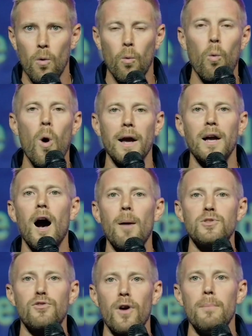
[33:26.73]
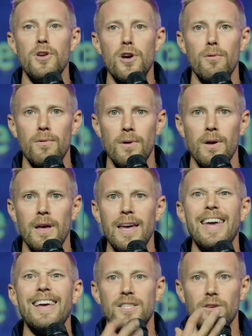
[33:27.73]
what comes from you
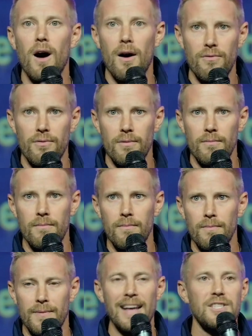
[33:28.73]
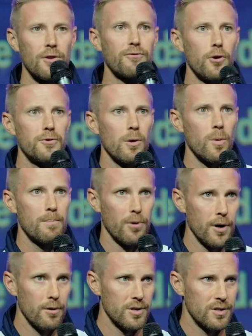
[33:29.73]
is love. That's the fruit that we
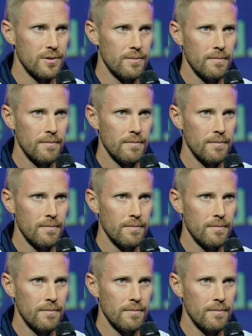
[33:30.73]
produce.